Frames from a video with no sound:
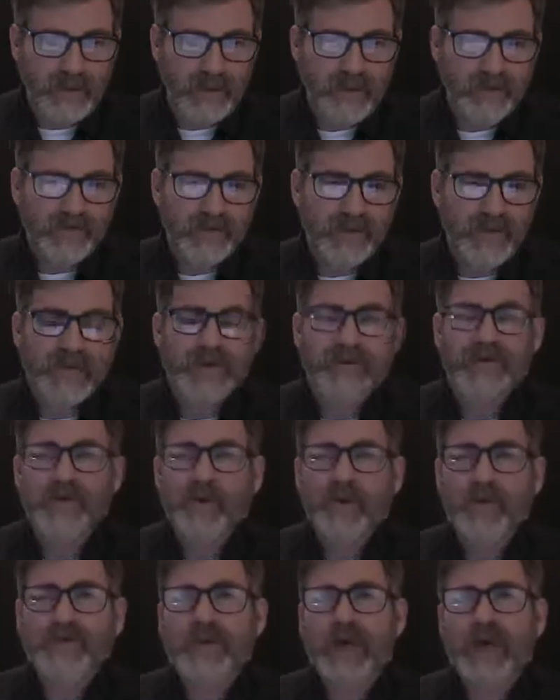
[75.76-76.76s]
sending
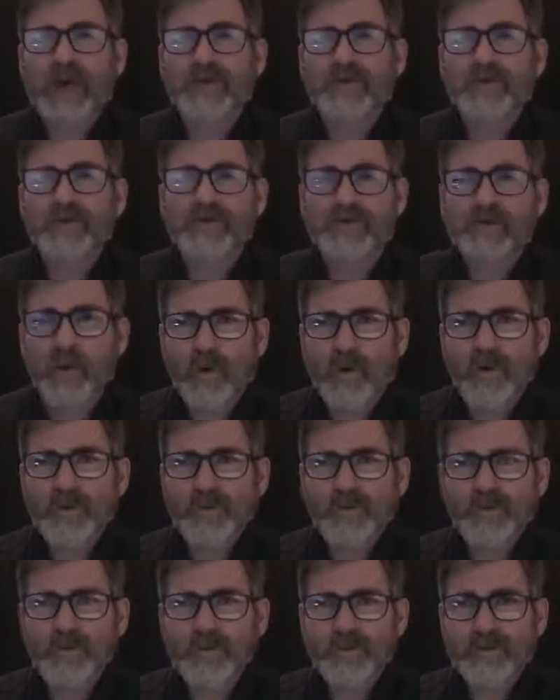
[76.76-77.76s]
4,000 more
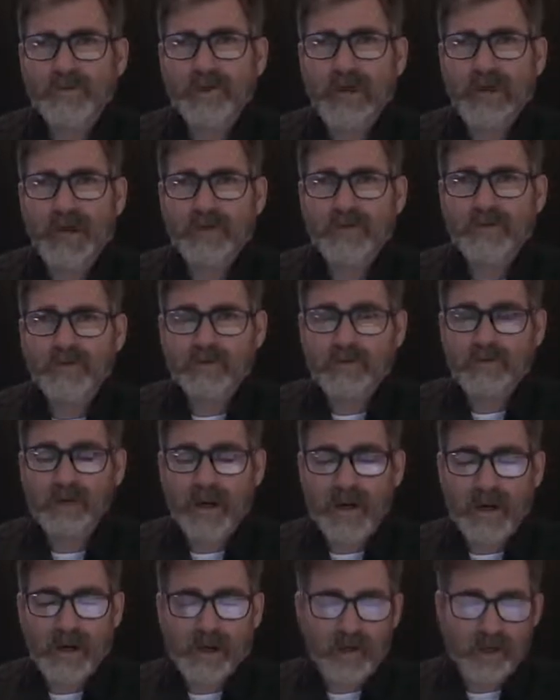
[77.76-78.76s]
troops there
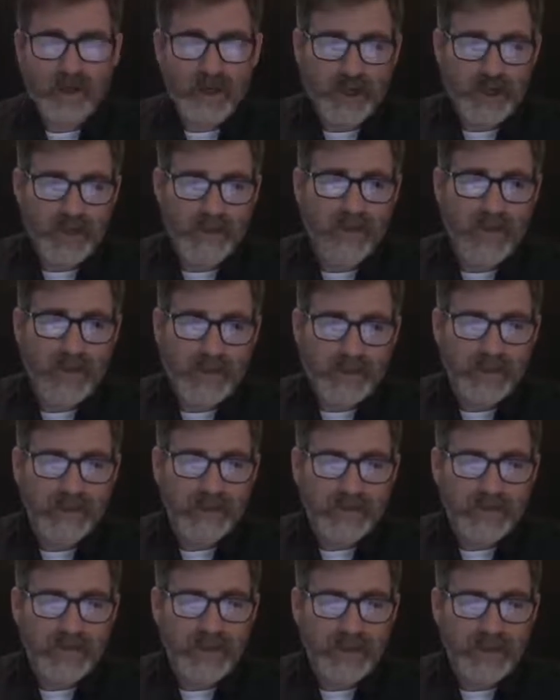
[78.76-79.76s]
to Europe, and
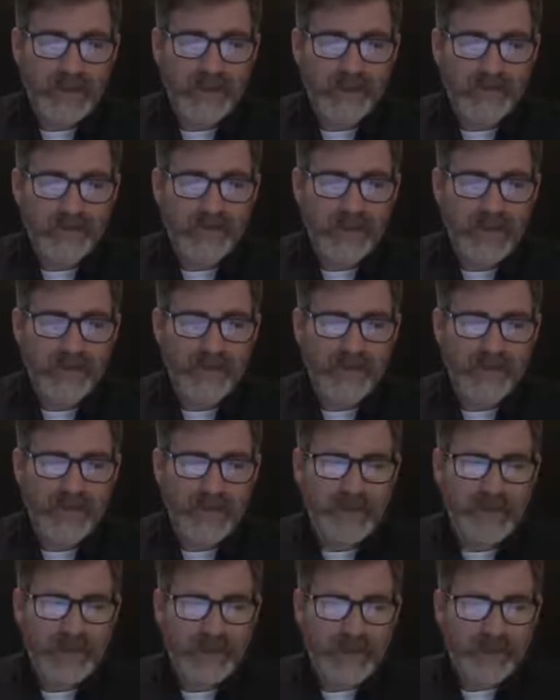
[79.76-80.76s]
he has
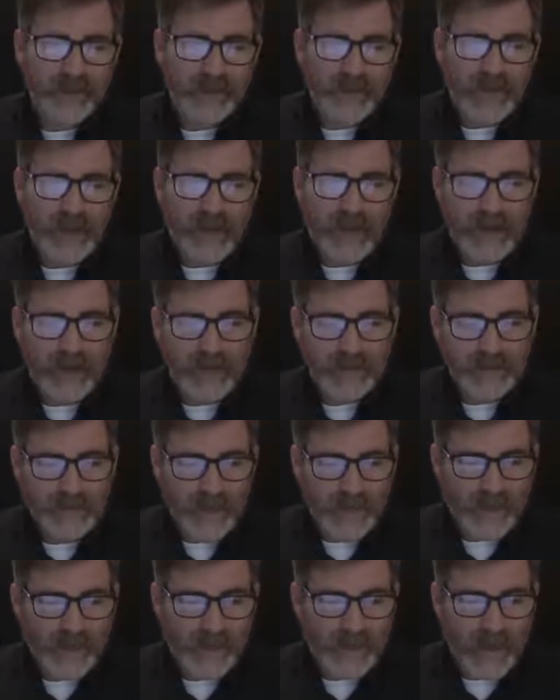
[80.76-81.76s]
definitely
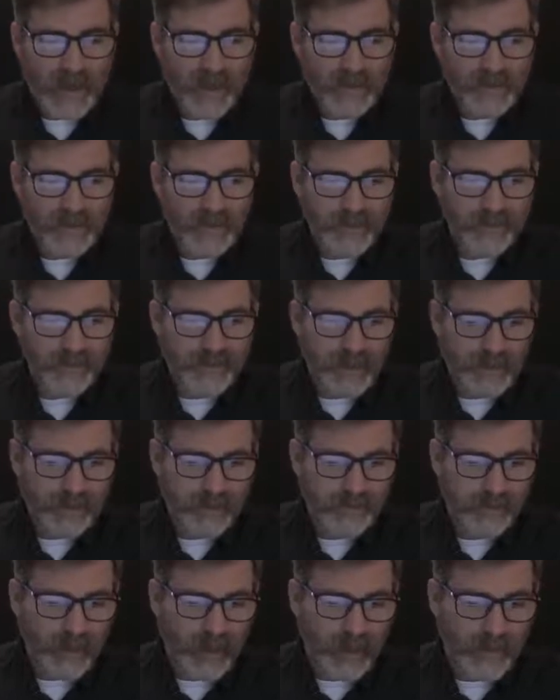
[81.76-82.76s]
carried out
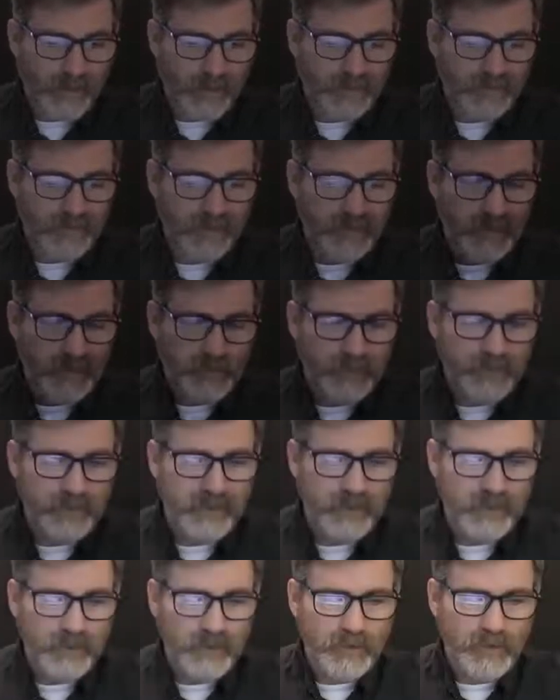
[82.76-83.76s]
that promise that he
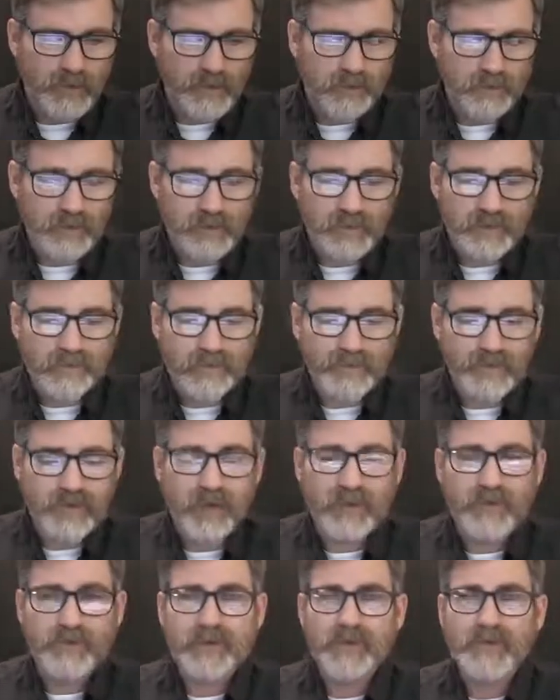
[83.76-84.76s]
would do. As you can see
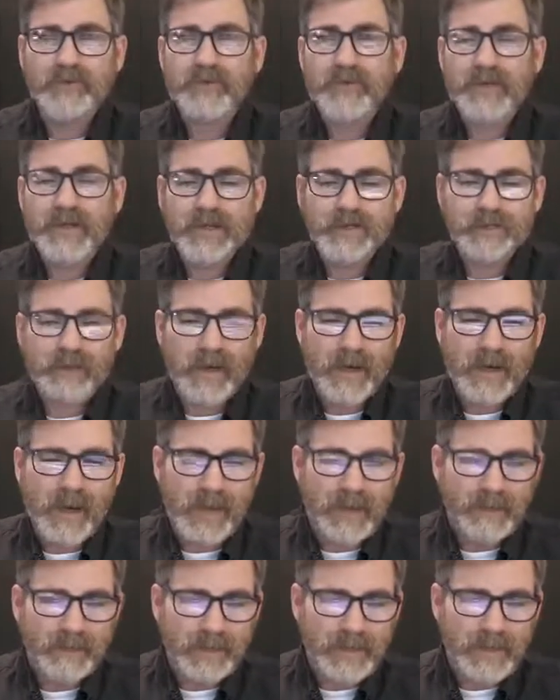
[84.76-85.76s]
on your screen and
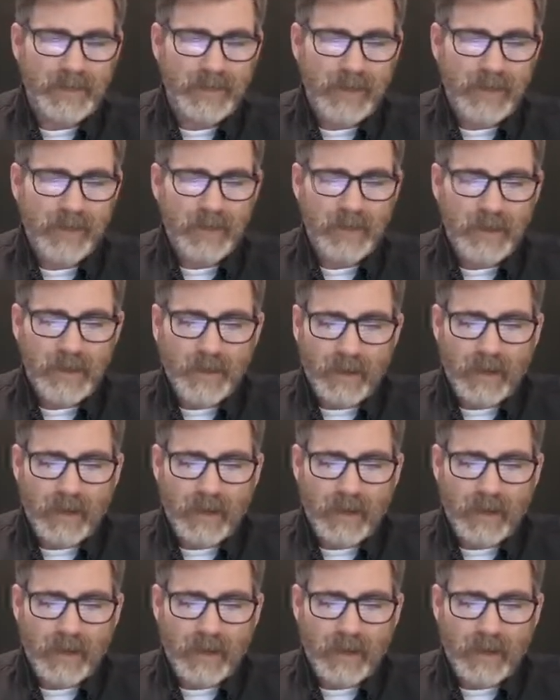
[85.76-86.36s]
behind me here,